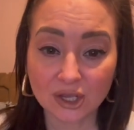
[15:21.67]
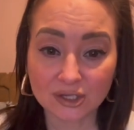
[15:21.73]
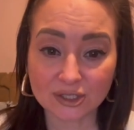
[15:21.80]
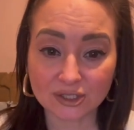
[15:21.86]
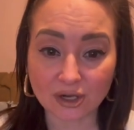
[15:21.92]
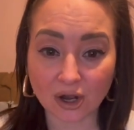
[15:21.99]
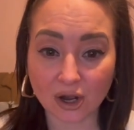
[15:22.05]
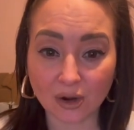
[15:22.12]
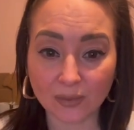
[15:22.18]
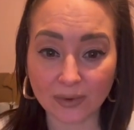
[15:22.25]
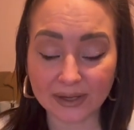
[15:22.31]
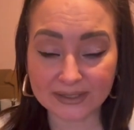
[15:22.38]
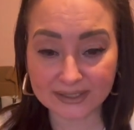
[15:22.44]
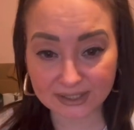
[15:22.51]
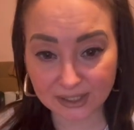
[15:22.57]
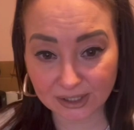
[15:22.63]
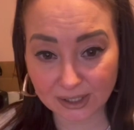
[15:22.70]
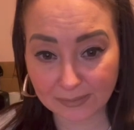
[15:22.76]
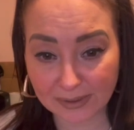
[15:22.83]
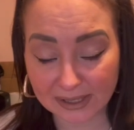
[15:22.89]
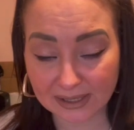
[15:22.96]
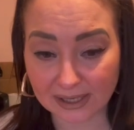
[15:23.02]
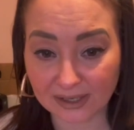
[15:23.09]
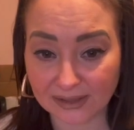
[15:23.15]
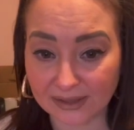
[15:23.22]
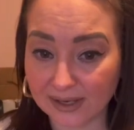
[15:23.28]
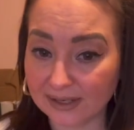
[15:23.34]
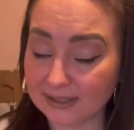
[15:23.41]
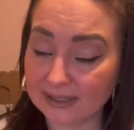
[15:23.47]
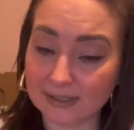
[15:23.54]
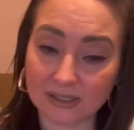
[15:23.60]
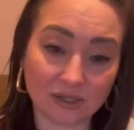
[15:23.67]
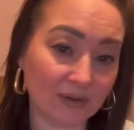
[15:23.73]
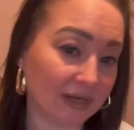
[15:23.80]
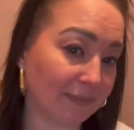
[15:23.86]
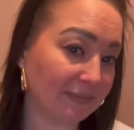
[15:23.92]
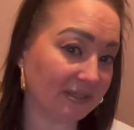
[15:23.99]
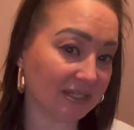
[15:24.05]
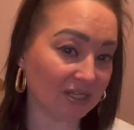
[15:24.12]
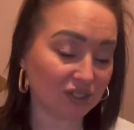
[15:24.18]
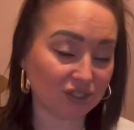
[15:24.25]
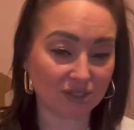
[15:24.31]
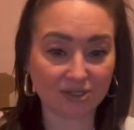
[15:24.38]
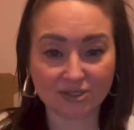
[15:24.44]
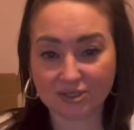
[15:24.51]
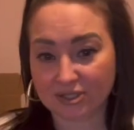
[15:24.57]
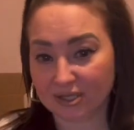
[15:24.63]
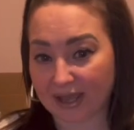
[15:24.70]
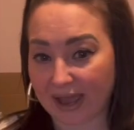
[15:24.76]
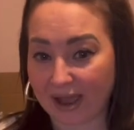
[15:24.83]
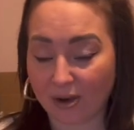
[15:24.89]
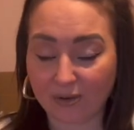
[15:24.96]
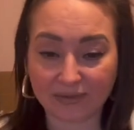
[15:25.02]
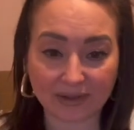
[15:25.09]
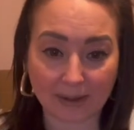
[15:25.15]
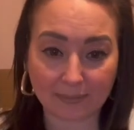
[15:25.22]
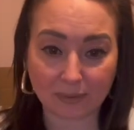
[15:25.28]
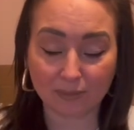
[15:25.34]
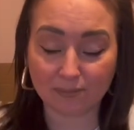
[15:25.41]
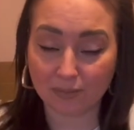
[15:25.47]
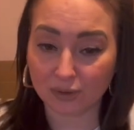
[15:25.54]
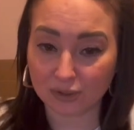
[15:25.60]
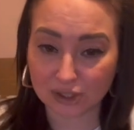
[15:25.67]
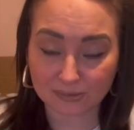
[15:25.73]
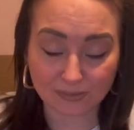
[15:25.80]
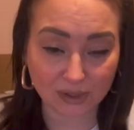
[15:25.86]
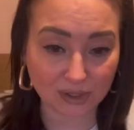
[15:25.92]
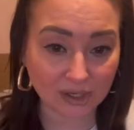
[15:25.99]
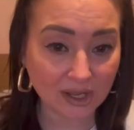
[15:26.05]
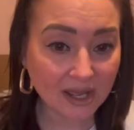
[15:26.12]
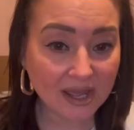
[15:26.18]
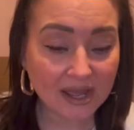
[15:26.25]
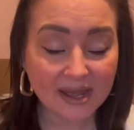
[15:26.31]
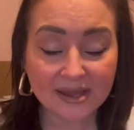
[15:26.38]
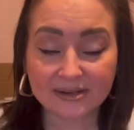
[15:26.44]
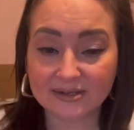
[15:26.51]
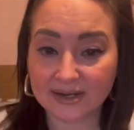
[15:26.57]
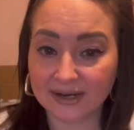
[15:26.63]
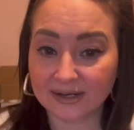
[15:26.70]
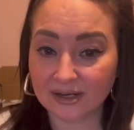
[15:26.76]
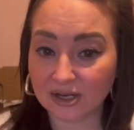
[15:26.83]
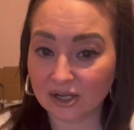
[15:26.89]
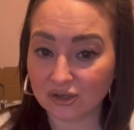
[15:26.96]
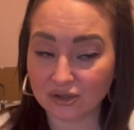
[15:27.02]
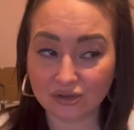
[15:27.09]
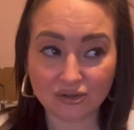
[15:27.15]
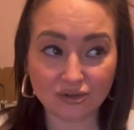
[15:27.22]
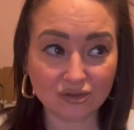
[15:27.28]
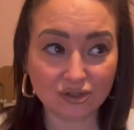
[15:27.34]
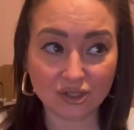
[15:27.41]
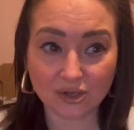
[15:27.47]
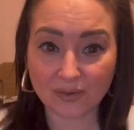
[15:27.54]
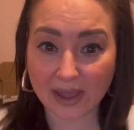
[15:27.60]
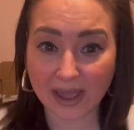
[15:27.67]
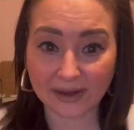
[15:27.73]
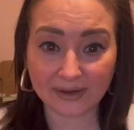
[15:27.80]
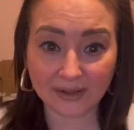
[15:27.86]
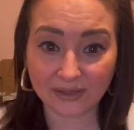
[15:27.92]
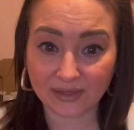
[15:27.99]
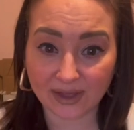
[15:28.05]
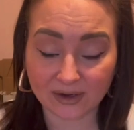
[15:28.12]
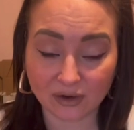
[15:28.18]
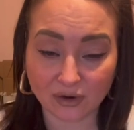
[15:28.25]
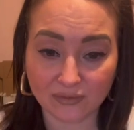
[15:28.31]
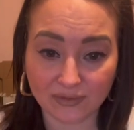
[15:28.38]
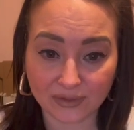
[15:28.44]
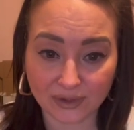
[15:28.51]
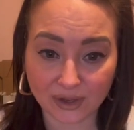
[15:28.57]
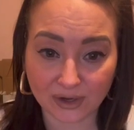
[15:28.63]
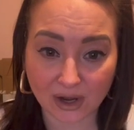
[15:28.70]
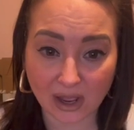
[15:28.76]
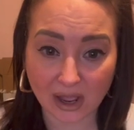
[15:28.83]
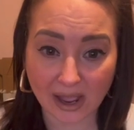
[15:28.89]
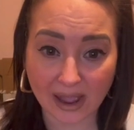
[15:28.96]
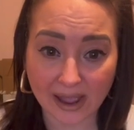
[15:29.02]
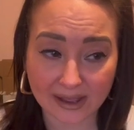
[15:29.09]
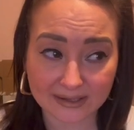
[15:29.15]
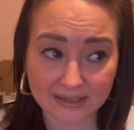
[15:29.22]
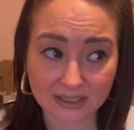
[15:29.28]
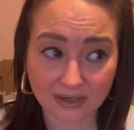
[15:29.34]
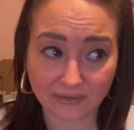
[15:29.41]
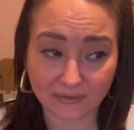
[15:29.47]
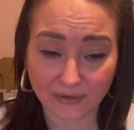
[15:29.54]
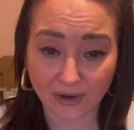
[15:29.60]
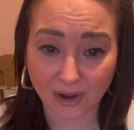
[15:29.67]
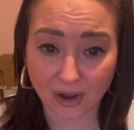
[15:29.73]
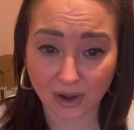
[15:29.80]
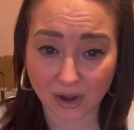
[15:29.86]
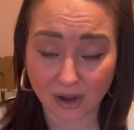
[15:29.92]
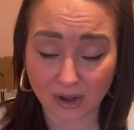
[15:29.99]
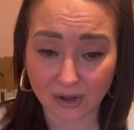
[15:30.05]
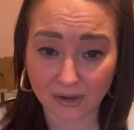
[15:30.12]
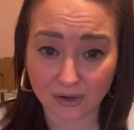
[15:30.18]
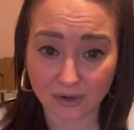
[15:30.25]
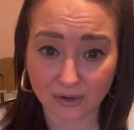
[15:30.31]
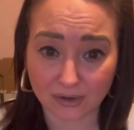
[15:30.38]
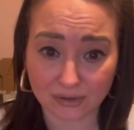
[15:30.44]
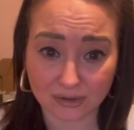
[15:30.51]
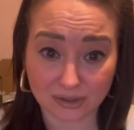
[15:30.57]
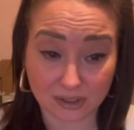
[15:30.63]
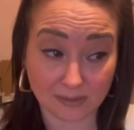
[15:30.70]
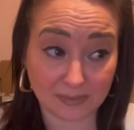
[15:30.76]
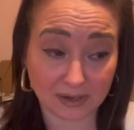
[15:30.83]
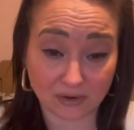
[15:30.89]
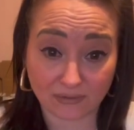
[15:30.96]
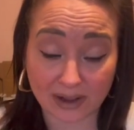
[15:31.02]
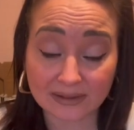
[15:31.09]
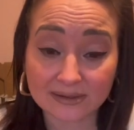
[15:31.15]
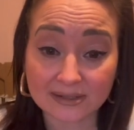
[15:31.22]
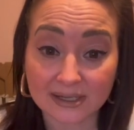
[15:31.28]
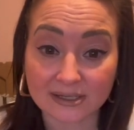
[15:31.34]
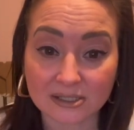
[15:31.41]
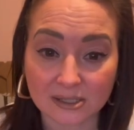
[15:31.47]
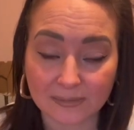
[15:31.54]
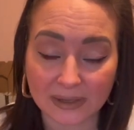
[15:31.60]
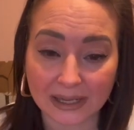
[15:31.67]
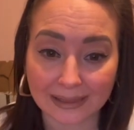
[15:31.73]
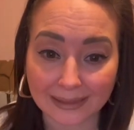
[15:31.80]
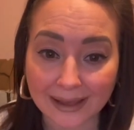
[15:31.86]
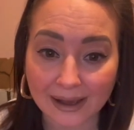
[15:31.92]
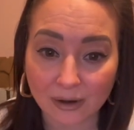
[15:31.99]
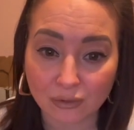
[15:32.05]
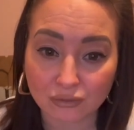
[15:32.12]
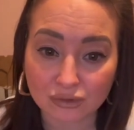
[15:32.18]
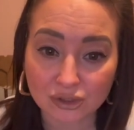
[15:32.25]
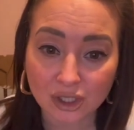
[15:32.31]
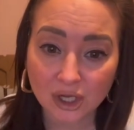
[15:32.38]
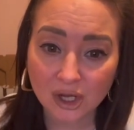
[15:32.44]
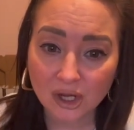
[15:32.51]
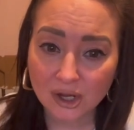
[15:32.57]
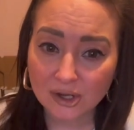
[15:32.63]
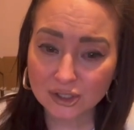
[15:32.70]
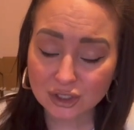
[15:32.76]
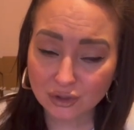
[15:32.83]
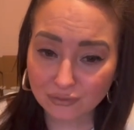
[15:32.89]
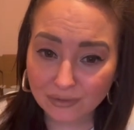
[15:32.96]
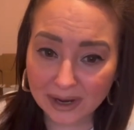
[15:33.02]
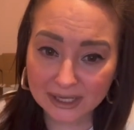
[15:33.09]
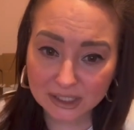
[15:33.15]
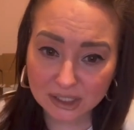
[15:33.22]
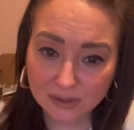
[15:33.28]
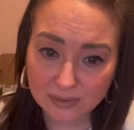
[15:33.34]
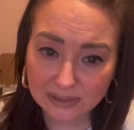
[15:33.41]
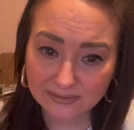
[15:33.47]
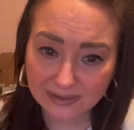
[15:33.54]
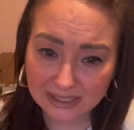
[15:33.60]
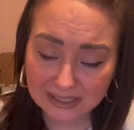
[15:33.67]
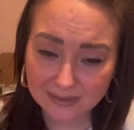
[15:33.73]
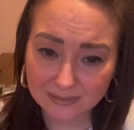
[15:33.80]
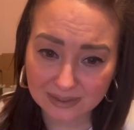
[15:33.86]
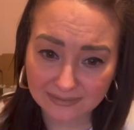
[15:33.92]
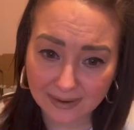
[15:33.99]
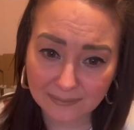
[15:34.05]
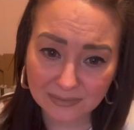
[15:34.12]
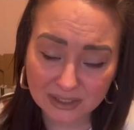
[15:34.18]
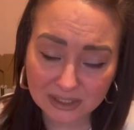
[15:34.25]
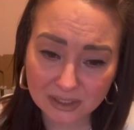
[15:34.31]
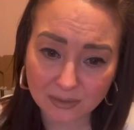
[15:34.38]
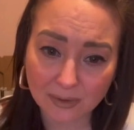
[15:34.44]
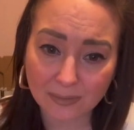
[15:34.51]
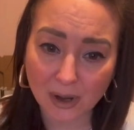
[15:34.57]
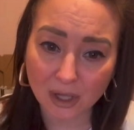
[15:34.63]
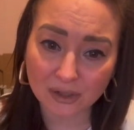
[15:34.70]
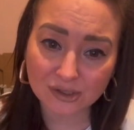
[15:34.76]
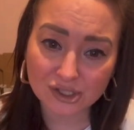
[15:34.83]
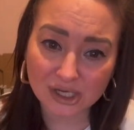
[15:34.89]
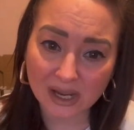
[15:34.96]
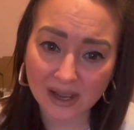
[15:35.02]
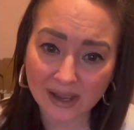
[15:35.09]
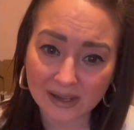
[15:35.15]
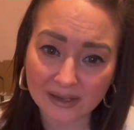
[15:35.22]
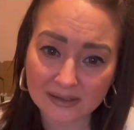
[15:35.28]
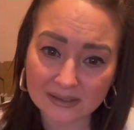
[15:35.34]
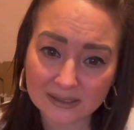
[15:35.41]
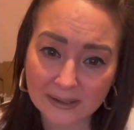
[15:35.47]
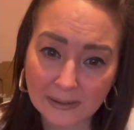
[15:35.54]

So he didn't appeal anything, didn't do any petitions to get out of the capital punishment, didn't do anything other than ask for to be granted, to be allowed to write to his victims' families to apologise.